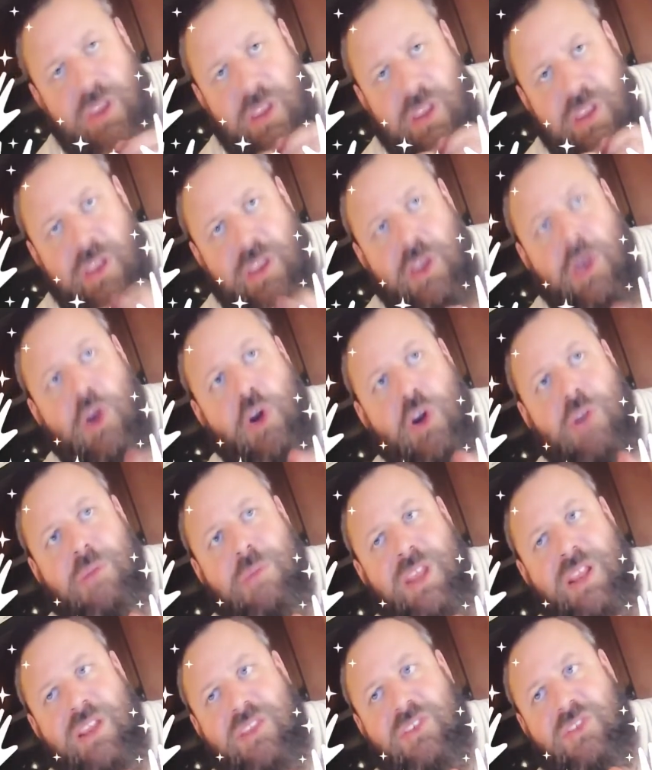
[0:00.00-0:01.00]
You're a down
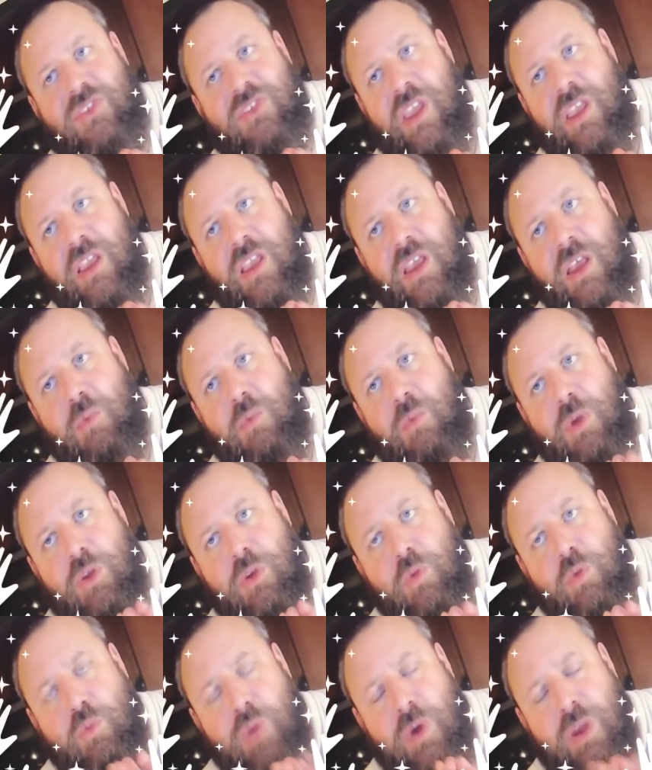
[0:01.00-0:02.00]
and out lawyer,
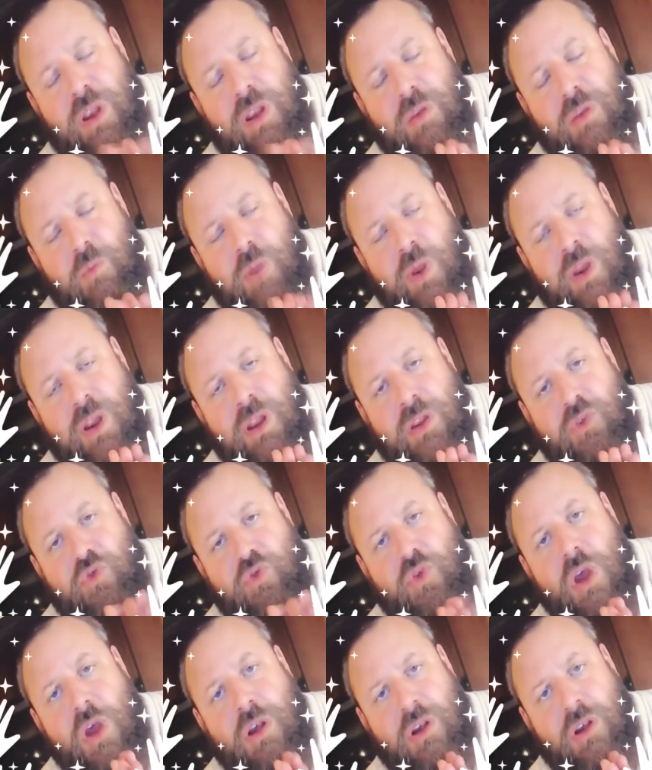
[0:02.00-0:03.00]
but
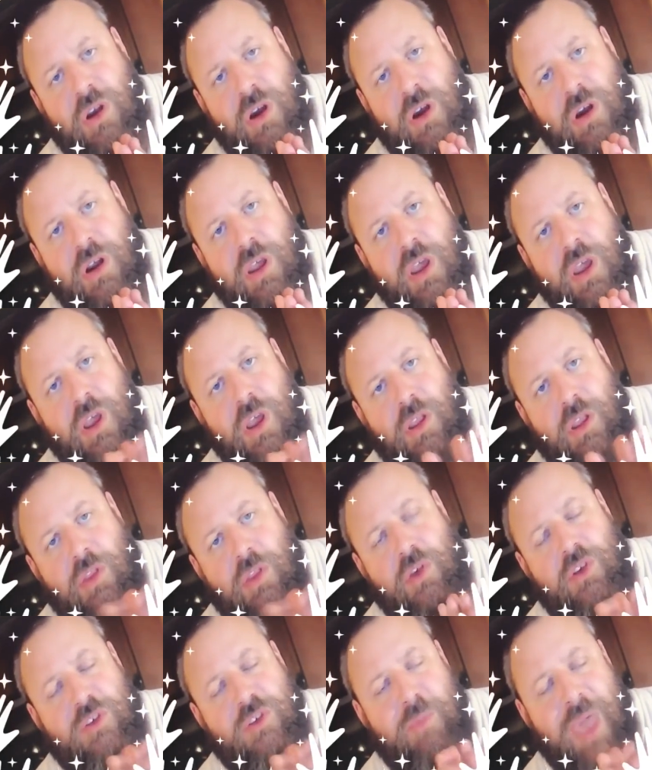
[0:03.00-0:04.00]
you keep
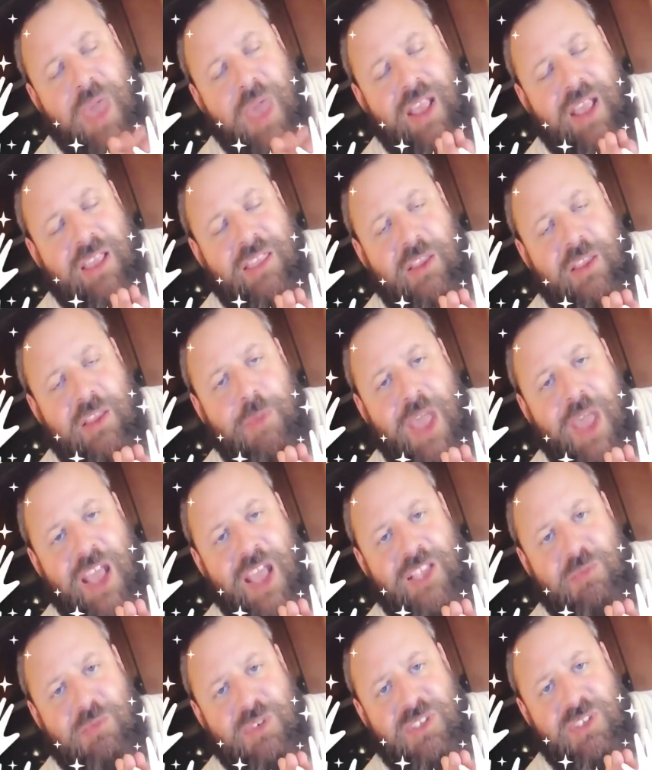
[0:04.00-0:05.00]
really
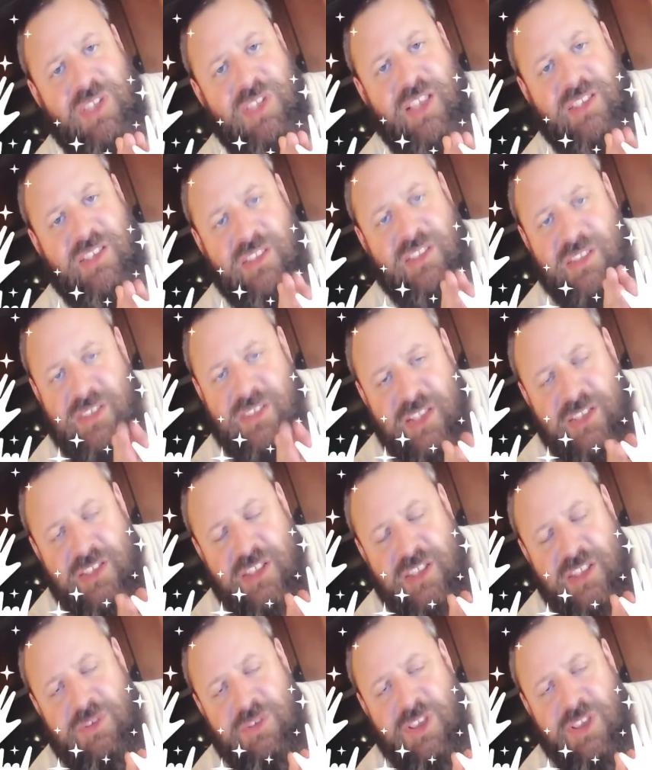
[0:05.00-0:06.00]

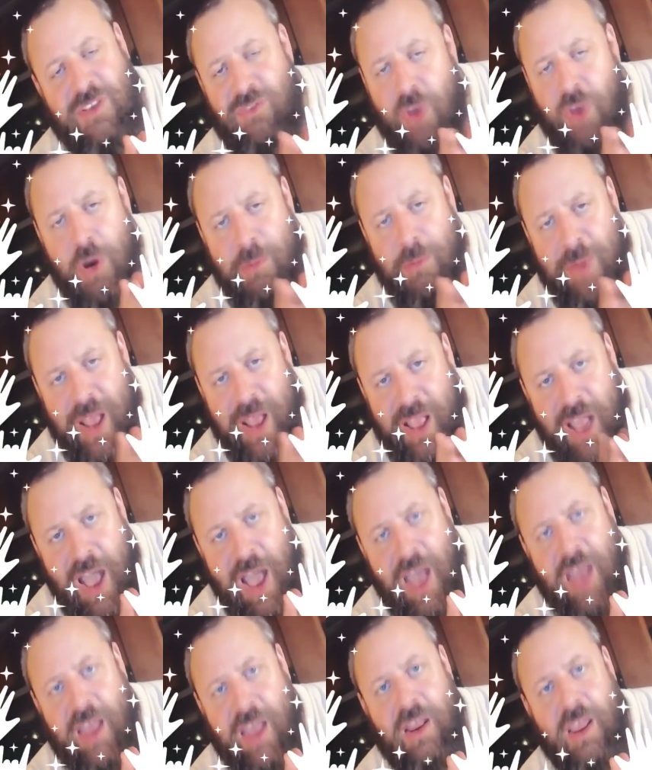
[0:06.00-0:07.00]
behaving
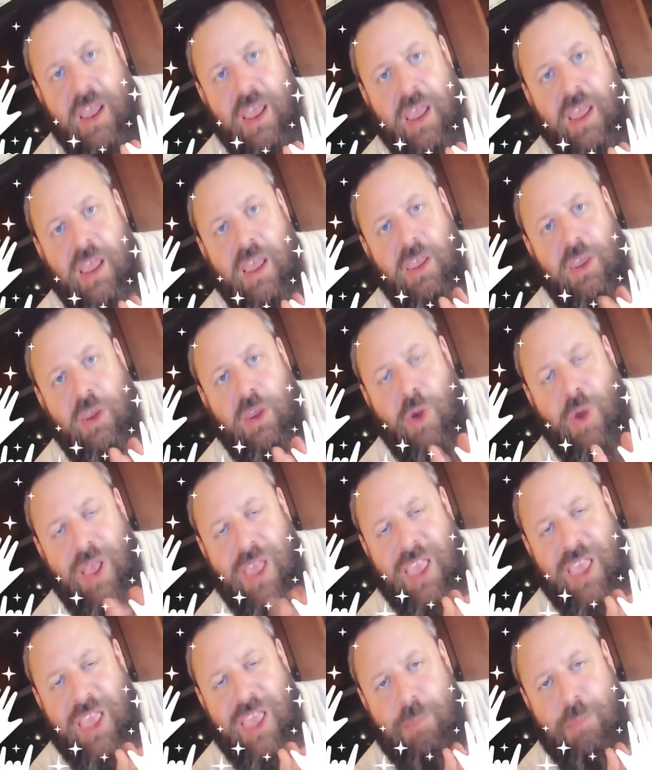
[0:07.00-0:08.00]
contemptuous in a
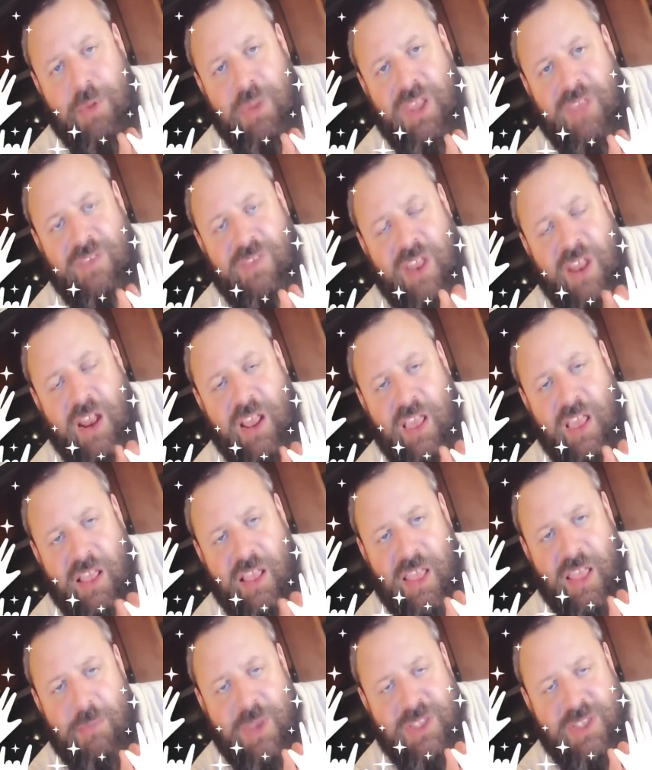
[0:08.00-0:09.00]
court of law.
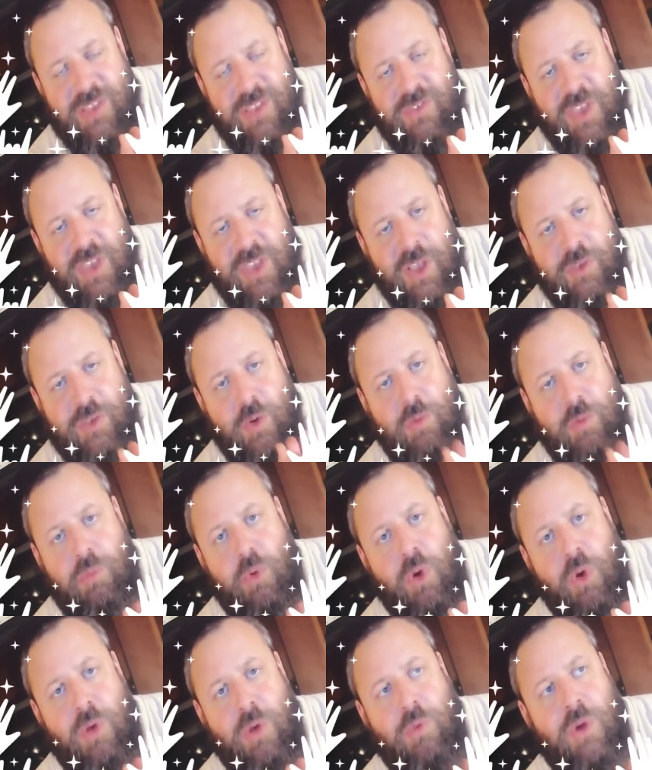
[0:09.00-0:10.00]
You know, where
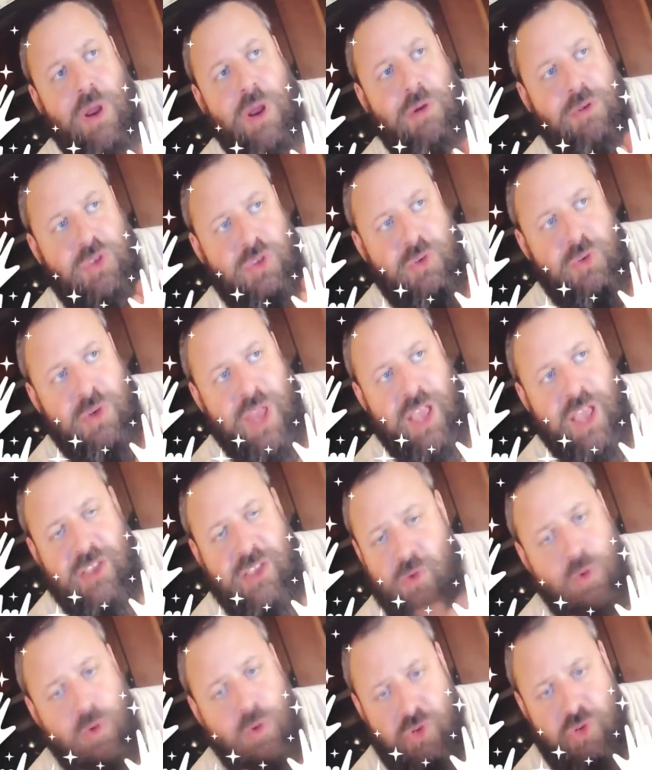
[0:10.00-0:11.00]
you're the straw man
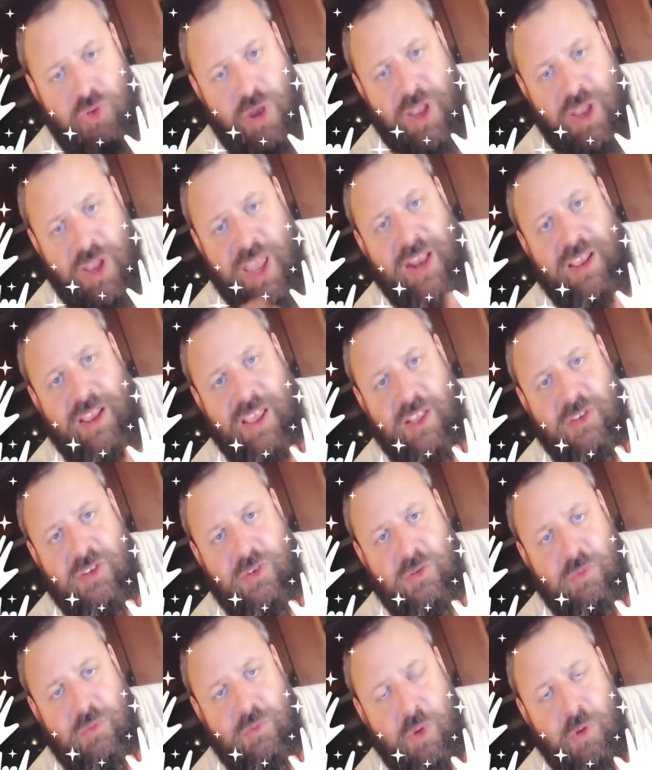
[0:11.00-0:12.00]

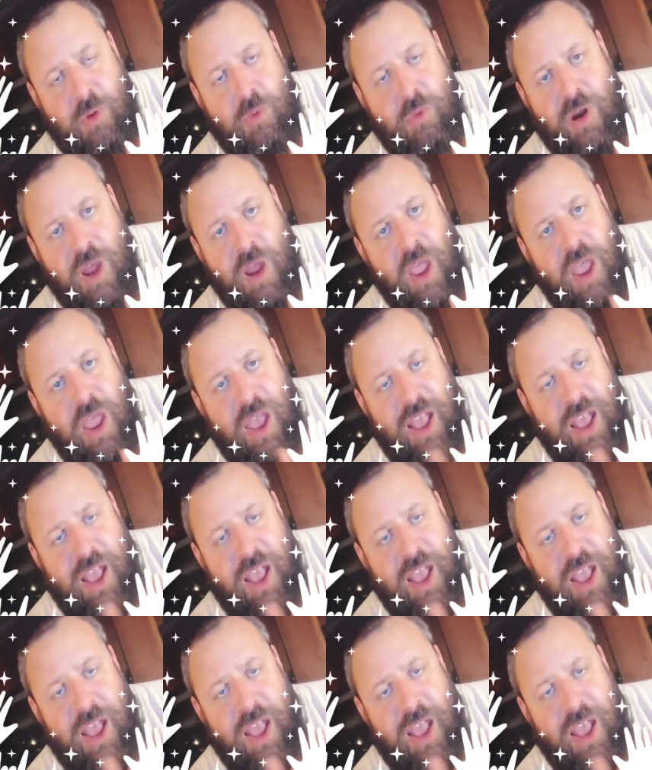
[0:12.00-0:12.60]
instead of the lawyer.